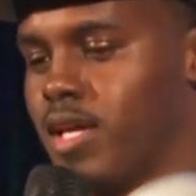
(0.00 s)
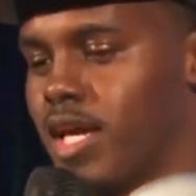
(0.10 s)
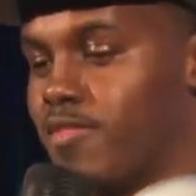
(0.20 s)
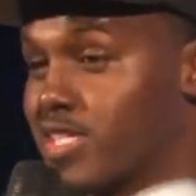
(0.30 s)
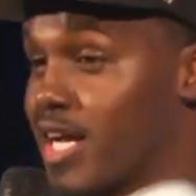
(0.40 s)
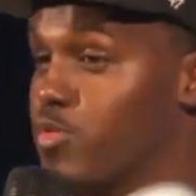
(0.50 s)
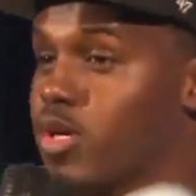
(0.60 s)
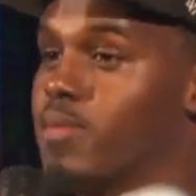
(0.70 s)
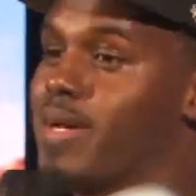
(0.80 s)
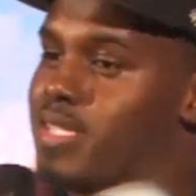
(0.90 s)
Every time you
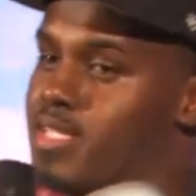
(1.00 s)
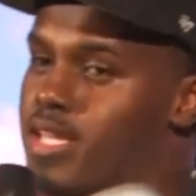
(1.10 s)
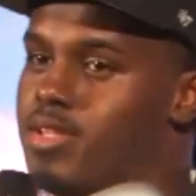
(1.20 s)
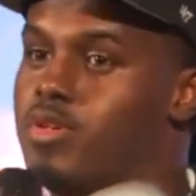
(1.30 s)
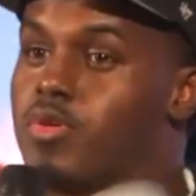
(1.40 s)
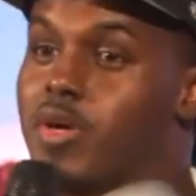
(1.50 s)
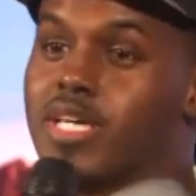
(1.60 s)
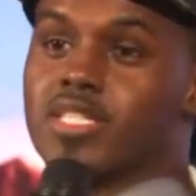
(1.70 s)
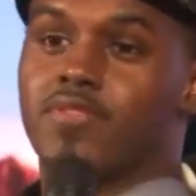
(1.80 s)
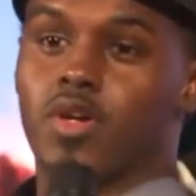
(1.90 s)
come back together, you
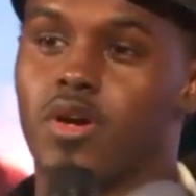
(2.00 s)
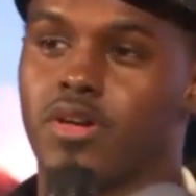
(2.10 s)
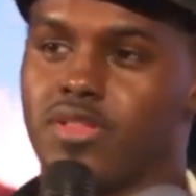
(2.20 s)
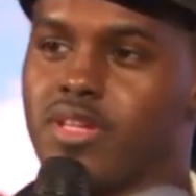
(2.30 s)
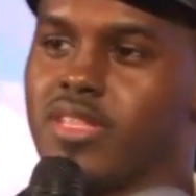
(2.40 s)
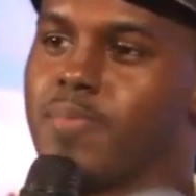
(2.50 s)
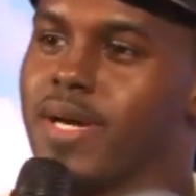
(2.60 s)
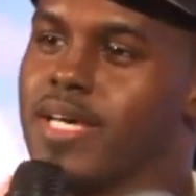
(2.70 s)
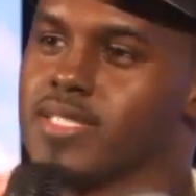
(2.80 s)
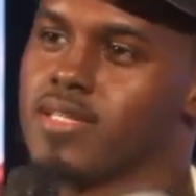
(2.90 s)
crash even harder than in the
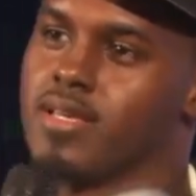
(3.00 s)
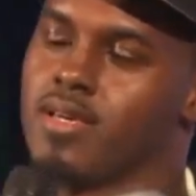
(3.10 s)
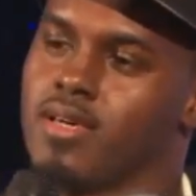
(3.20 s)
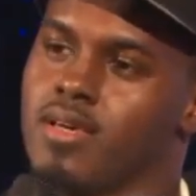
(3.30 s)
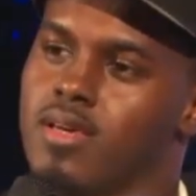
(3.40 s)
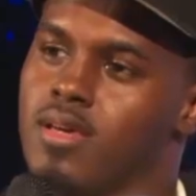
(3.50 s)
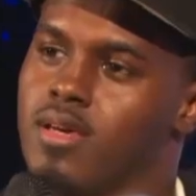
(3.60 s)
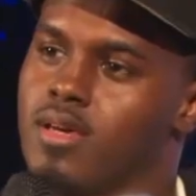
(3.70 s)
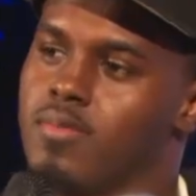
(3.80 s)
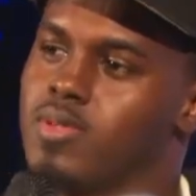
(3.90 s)
past.
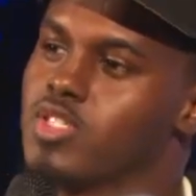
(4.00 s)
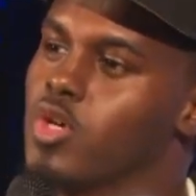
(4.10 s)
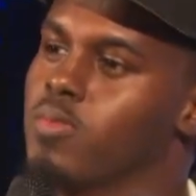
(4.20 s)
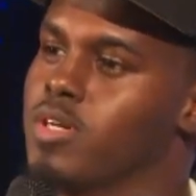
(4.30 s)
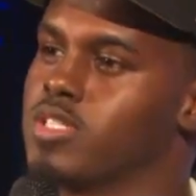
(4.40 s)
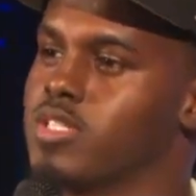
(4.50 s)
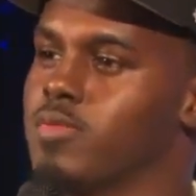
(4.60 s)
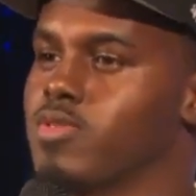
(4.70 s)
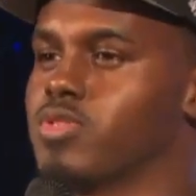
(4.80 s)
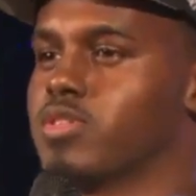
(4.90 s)
But so much
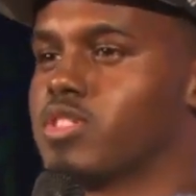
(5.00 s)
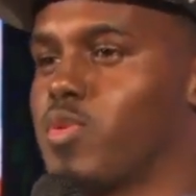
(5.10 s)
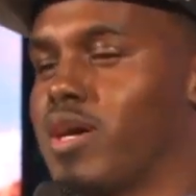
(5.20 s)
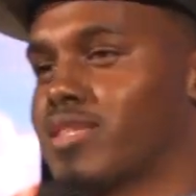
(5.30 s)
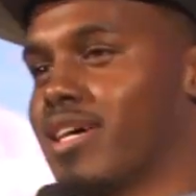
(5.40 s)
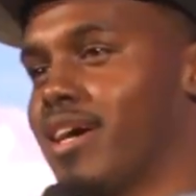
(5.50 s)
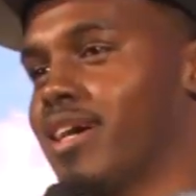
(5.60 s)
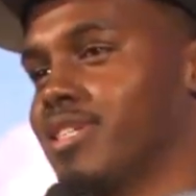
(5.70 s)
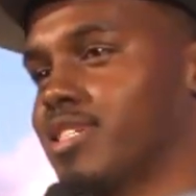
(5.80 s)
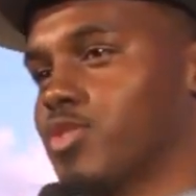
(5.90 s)
emotional
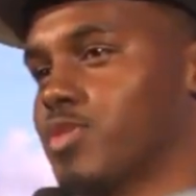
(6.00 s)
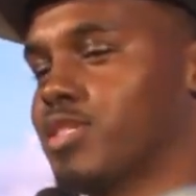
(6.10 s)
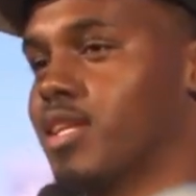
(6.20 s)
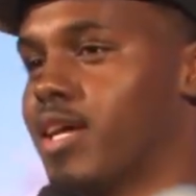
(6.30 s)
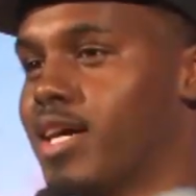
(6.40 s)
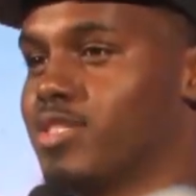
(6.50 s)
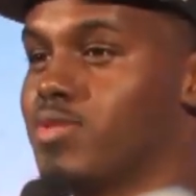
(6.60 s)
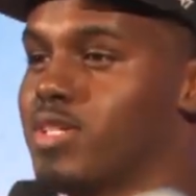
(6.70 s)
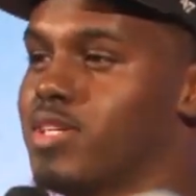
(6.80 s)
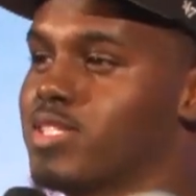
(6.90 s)
ties and twisted lies, you
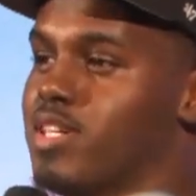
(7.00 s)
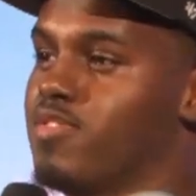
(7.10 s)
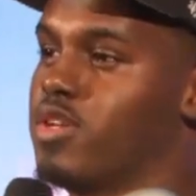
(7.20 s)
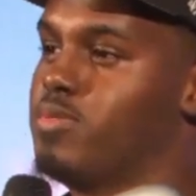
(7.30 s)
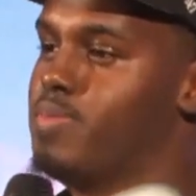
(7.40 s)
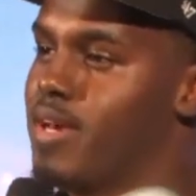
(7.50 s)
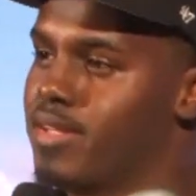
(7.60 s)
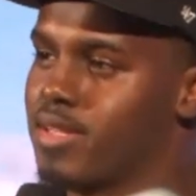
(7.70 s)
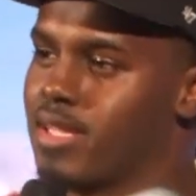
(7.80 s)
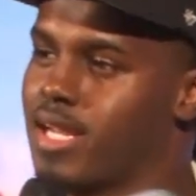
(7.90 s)
tell yourself it'll be better
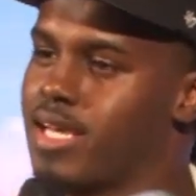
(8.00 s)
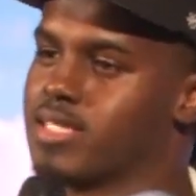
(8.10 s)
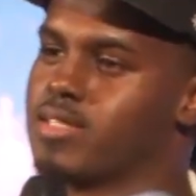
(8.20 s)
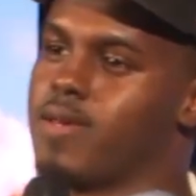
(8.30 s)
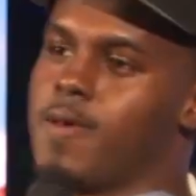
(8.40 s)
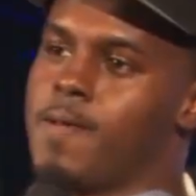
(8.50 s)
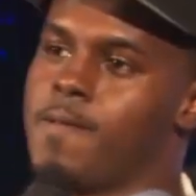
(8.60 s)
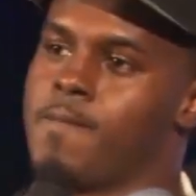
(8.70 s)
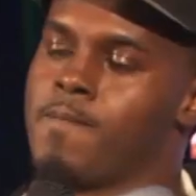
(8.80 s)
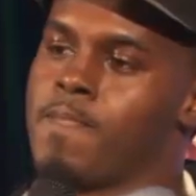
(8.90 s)
than the last.
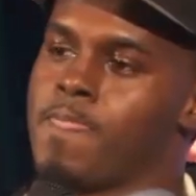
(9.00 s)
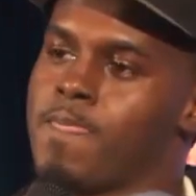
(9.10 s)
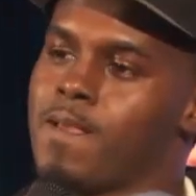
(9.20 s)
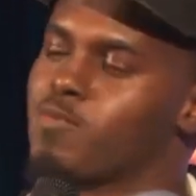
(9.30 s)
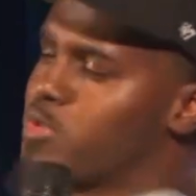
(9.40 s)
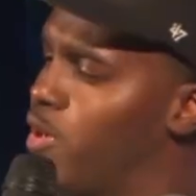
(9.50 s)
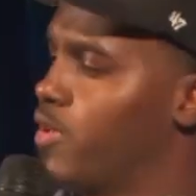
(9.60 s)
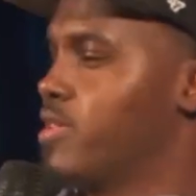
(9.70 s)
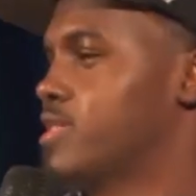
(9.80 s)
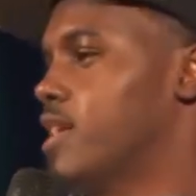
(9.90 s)
I'm smarter
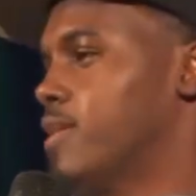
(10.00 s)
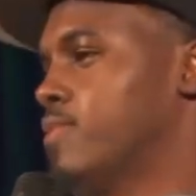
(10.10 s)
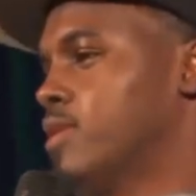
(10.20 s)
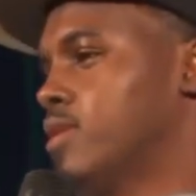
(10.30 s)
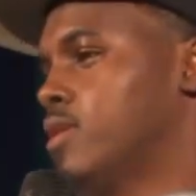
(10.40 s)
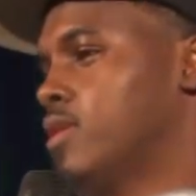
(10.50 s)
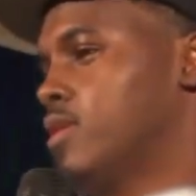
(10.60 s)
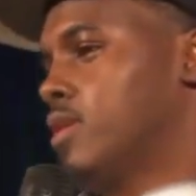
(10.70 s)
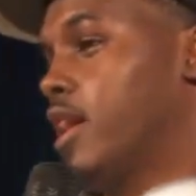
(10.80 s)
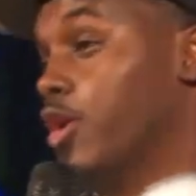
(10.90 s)
this time.
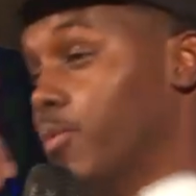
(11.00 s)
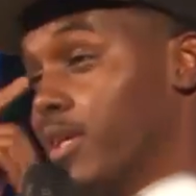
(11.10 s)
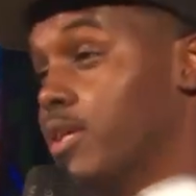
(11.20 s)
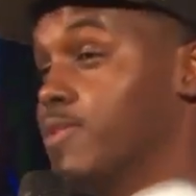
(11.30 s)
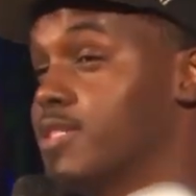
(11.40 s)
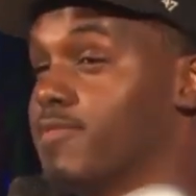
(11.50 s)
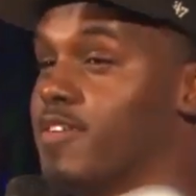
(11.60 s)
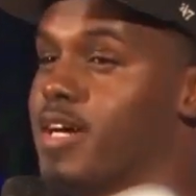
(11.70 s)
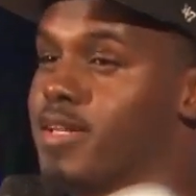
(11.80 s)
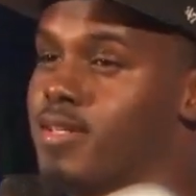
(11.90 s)
I know my limits, I'm fine.